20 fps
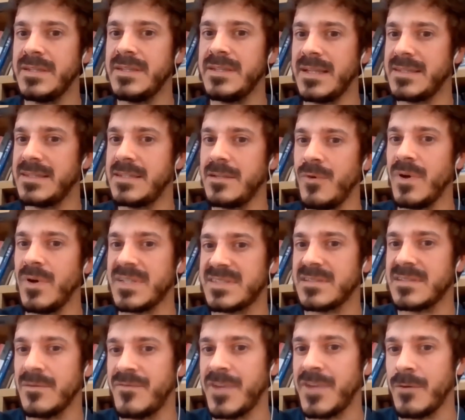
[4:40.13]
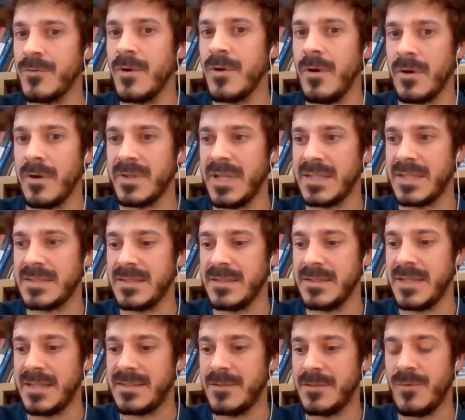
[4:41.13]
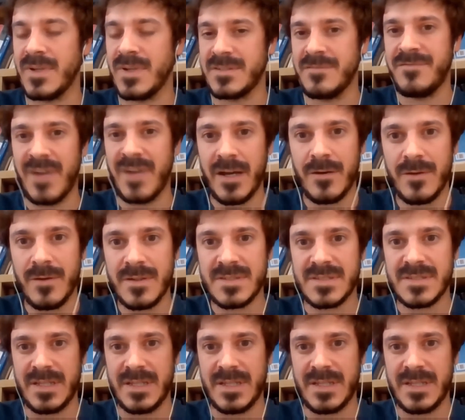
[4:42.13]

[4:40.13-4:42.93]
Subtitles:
that there was something wrong, that there was a virus,